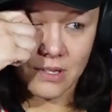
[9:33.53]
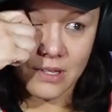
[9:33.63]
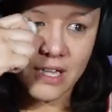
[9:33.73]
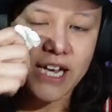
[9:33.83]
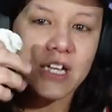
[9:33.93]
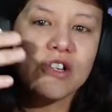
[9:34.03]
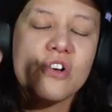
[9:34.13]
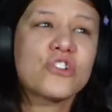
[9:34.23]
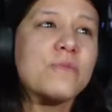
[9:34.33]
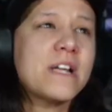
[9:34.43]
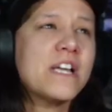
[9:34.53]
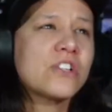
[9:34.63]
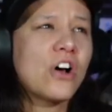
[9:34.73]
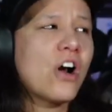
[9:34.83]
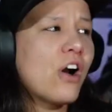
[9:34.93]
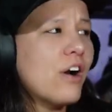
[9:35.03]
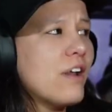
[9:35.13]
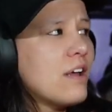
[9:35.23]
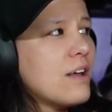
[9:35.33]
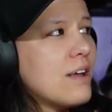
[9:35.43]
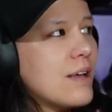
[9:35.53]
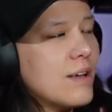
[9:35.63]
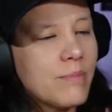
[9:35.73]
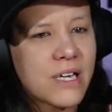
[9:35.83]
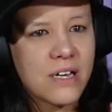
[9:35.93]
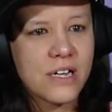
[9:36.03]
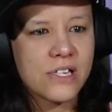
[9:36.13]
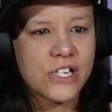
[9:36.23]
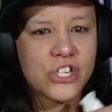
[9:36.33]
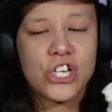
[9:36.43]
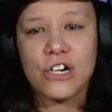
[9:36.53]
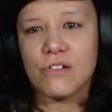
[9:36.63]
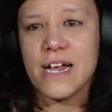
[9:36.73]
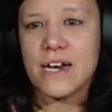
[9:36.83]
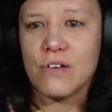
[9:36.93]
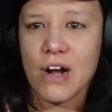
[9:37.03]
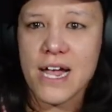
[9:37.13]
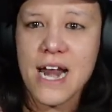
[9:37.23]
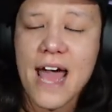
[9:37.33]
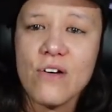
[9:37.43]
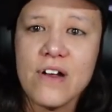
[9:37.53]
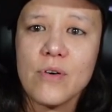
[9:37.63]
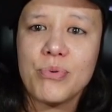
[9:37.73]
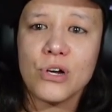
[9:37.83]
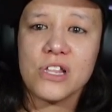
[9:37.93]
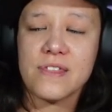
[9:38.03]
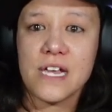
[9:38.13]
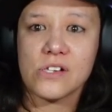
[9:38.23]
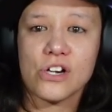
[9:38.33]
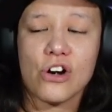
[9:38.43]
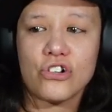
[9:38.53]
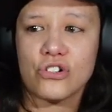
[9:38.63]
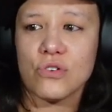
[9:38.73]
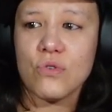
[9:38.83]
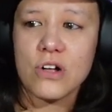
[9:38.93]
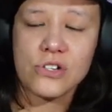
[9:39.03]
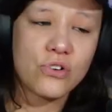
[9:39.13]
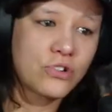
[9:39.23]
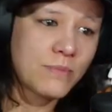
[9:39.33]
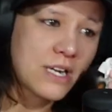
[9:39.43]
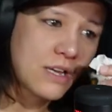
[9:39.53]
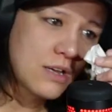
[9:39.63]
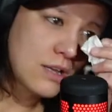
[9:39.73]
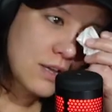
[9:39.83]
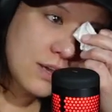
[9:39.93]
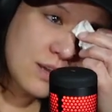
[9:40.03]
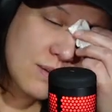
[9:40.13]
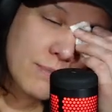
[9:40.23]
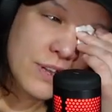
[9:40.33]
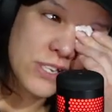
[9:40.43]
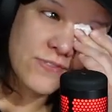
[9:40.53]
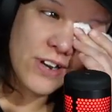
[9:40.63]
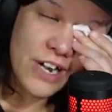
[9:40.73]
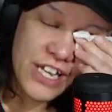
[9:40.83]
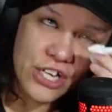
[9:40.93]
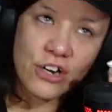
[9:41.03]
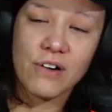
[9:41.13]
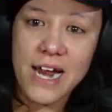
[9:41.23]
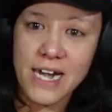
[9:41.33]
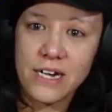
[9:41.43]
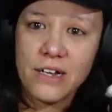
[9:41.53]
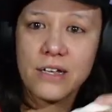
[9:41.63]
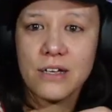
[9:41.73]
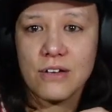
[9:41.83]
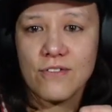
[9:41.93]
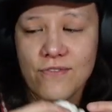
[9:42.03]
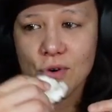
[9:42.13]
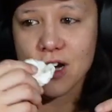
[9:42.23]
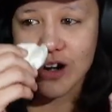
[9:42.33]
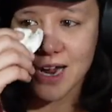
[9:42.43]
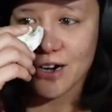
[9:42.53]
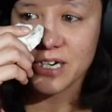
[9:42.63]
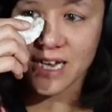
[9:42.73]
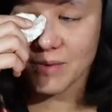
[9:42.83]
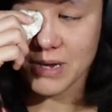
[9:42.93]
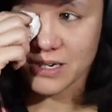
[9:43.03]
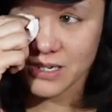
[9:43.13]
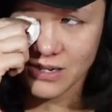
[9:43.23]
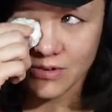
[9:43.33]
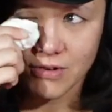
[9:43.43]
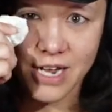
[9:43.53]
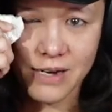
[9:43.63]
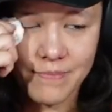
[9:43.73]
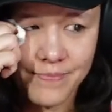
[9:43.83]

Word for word: like social media is hard because it's curated, right? I don't ever put things that aren't true on social media, but it's very curated for your entertainment, right?